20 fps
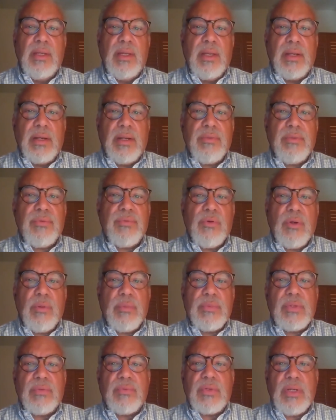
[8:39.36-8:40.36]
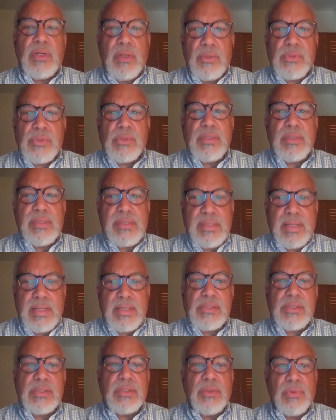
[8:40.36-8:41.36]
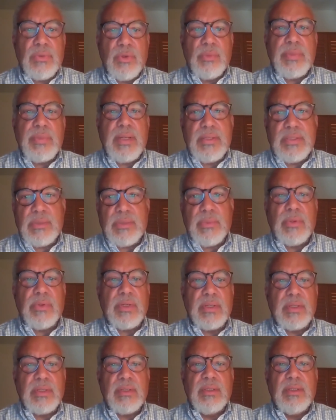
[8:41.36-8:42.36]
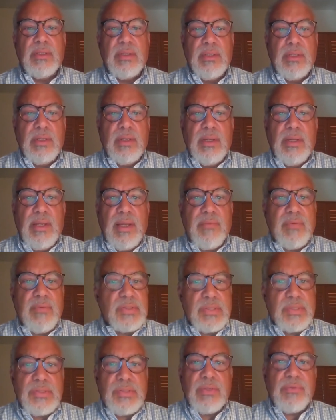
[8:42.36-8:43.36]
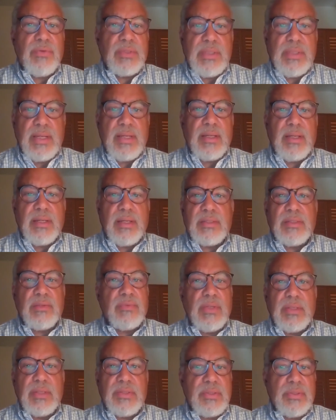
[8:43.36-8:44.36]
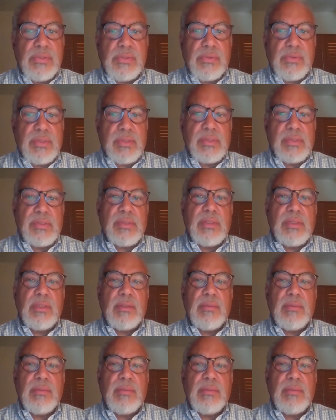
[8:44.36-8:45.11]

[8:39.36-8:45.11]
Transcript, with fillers: and other forms of culturally sanctioned group hegemony have existed for decades, if not centuries.